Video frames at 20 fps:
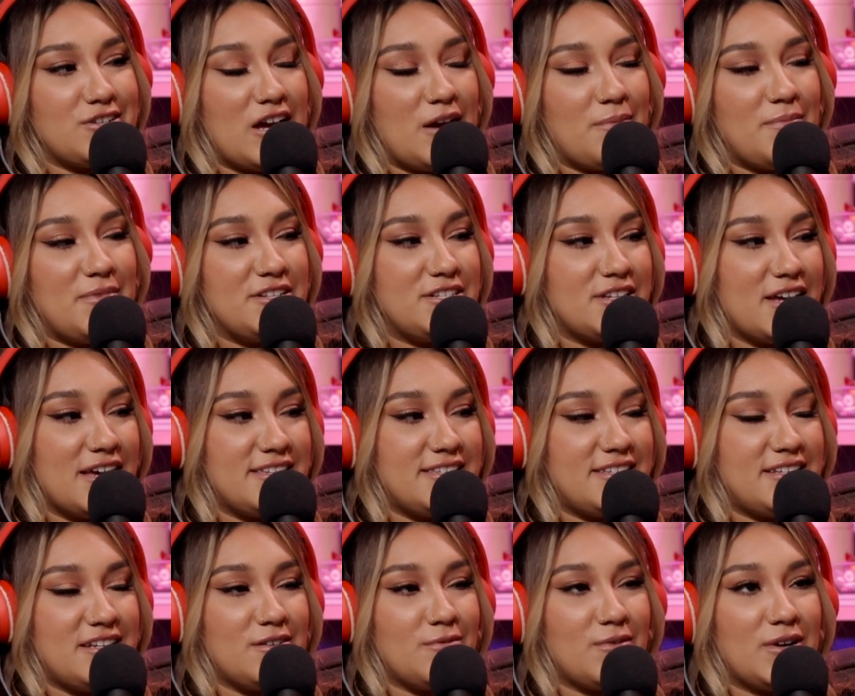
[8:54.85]
I'm in
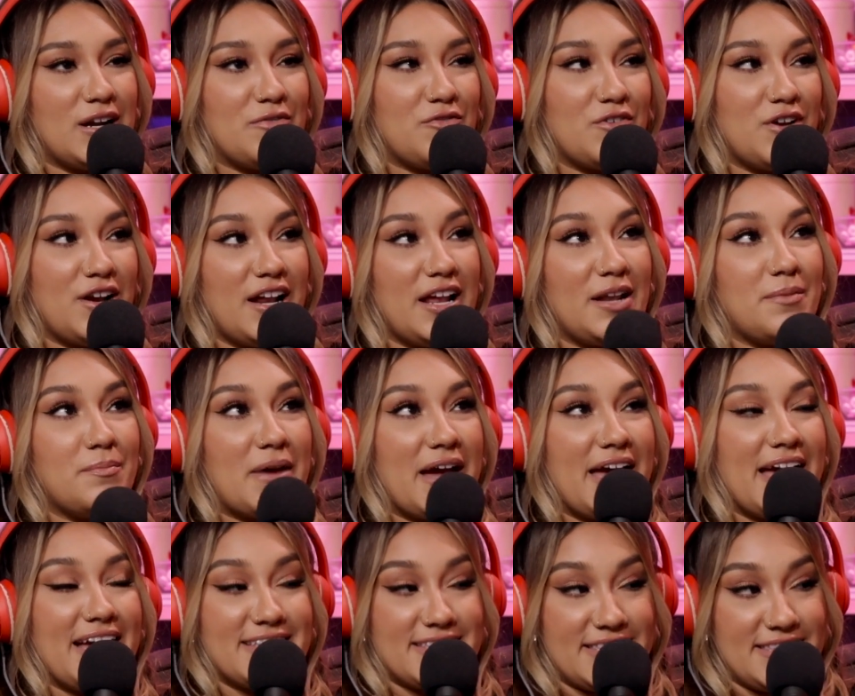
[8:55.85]
Tustin or whatever. And my
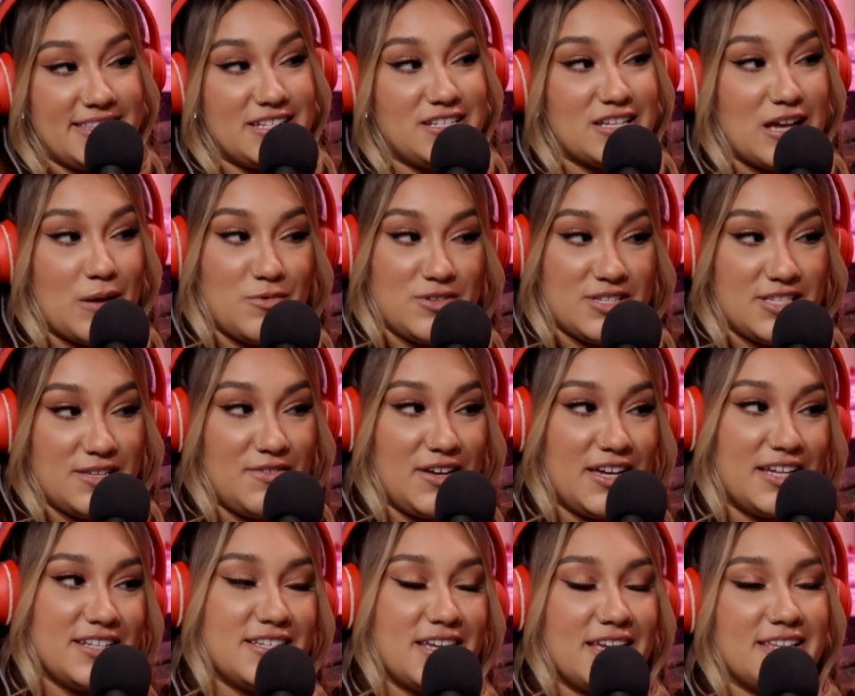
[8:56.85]
ex at the time was
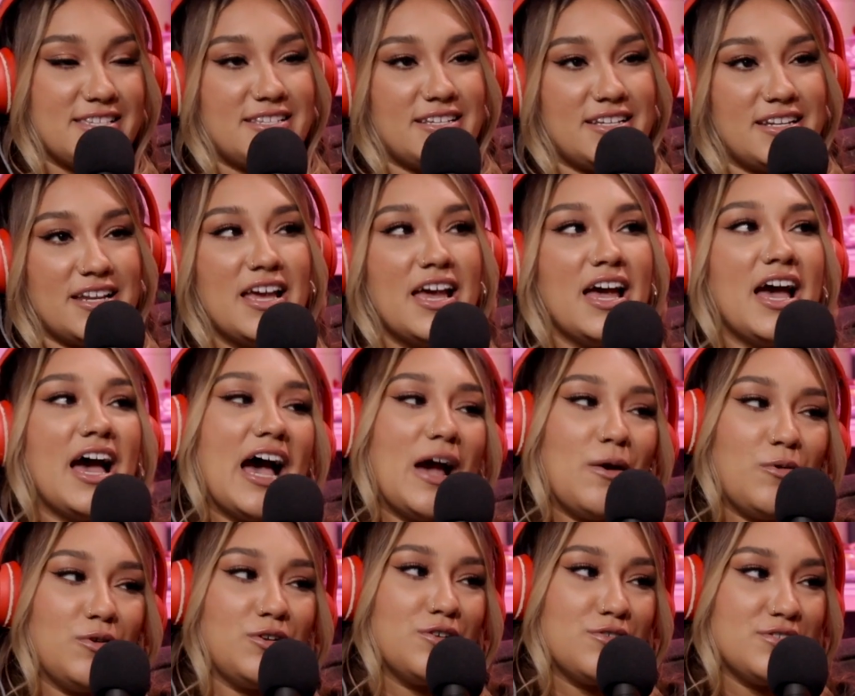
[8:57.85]
living in Tustin. I
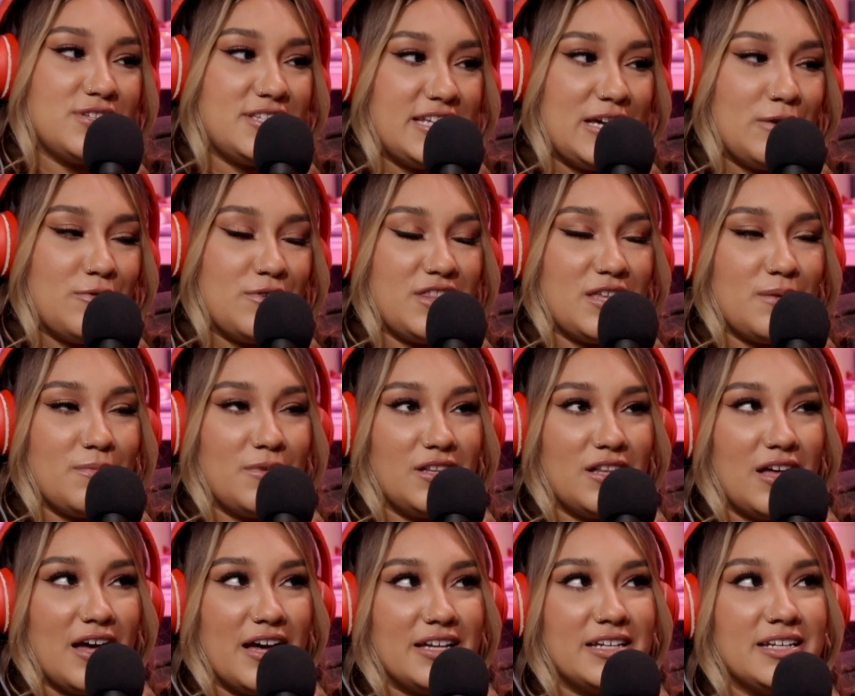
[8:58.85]
would go stay with him a
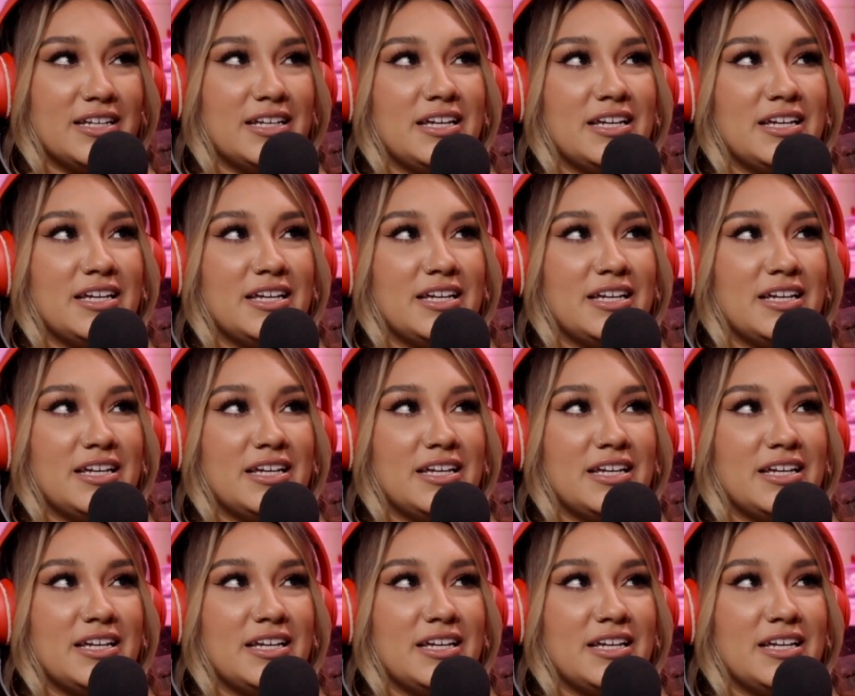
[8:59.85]
lot.